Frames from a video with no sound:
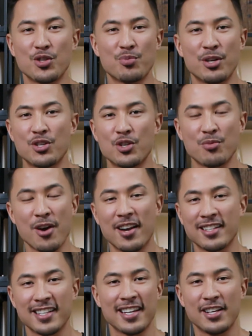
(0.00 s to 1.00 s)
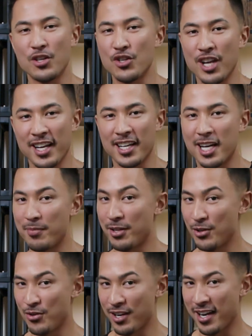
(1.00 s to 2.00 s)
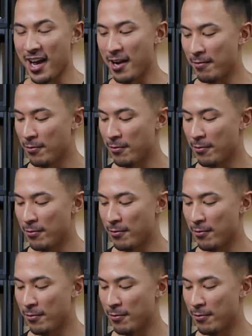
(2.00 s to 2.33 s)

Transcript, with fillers: just put your product in and you shake it up and you drink out